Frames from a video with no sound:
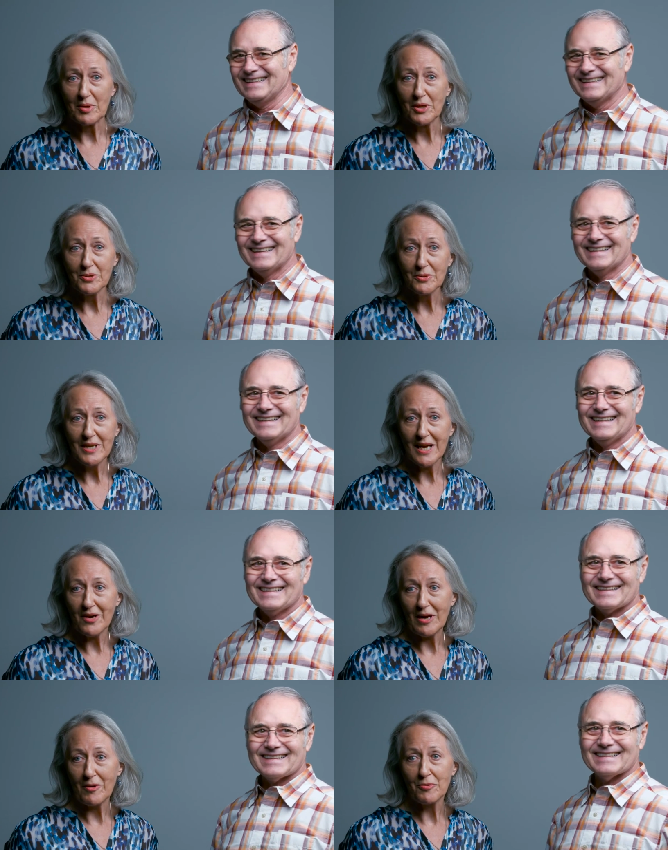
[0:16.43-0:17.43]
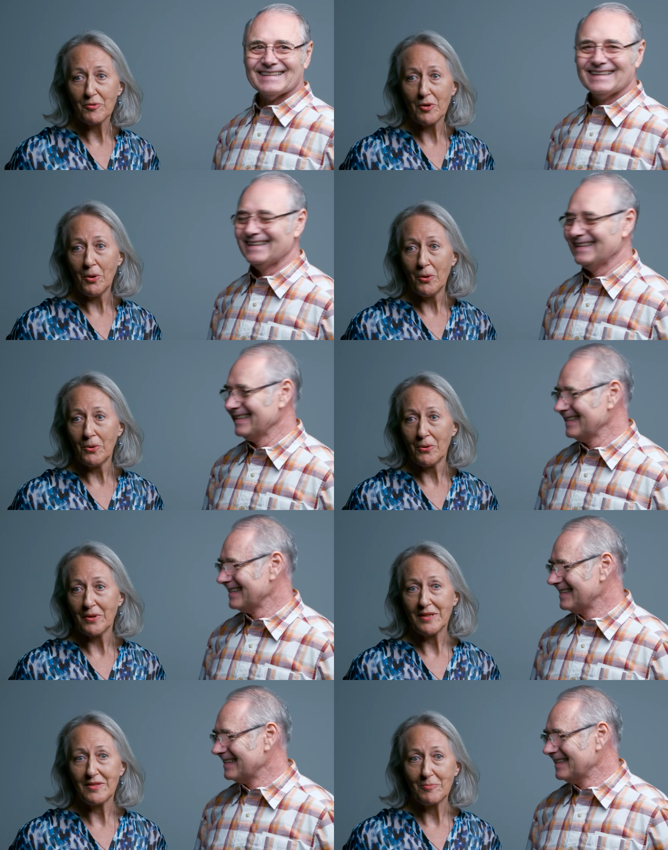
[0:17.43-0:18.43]
Speaker 1: blew the air out through the hole
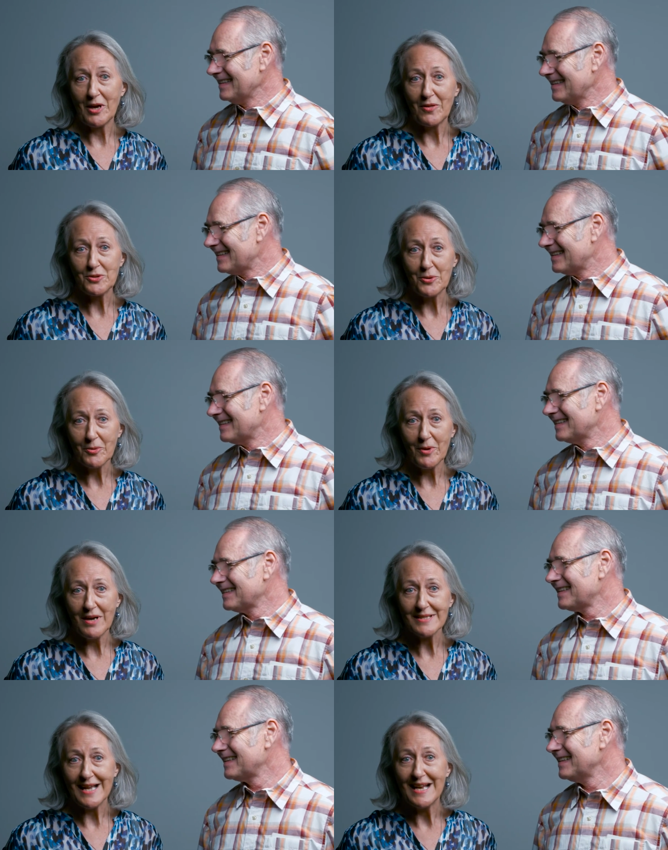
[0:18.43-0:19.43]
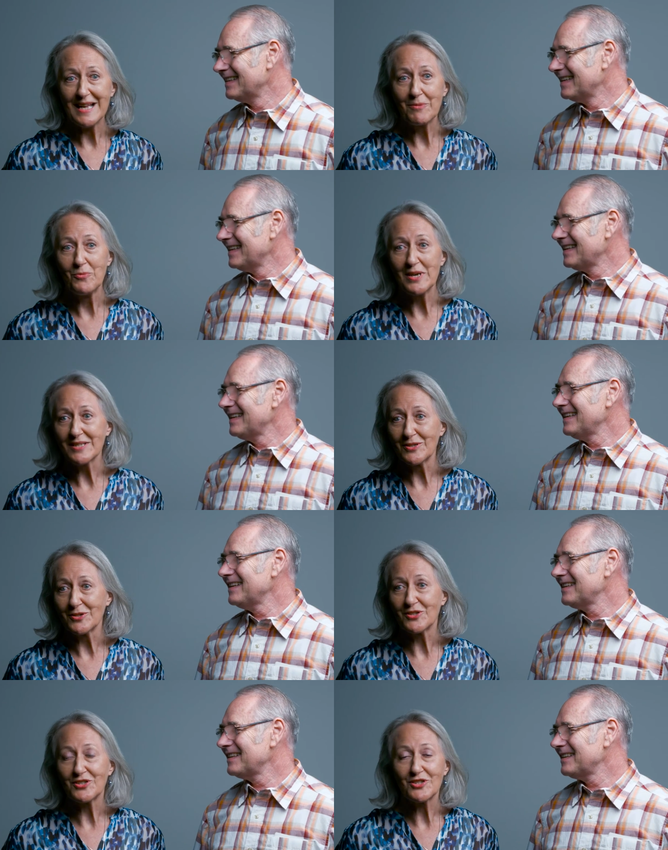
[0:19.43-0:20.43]
that where the tooth was, and it whistled
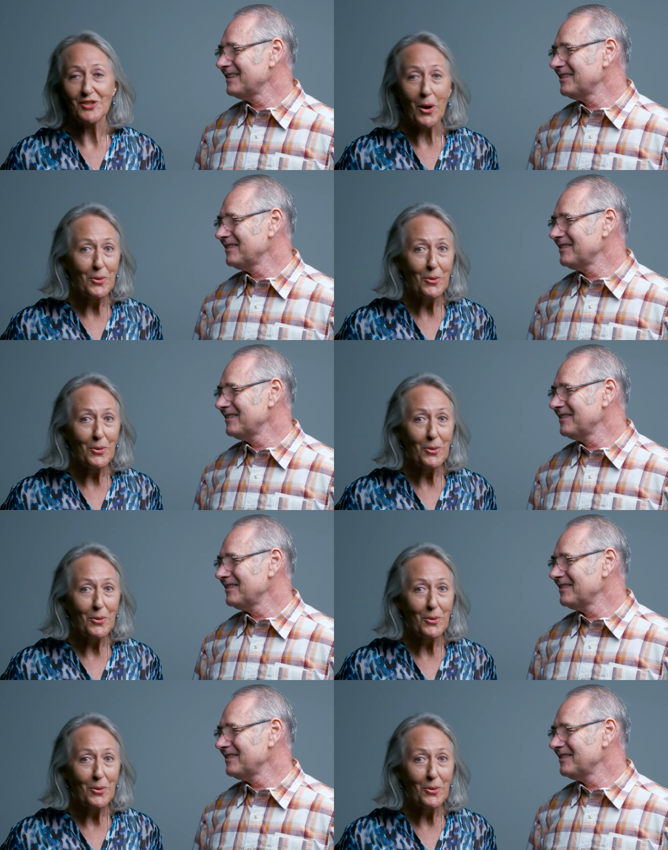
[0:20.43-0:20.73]
so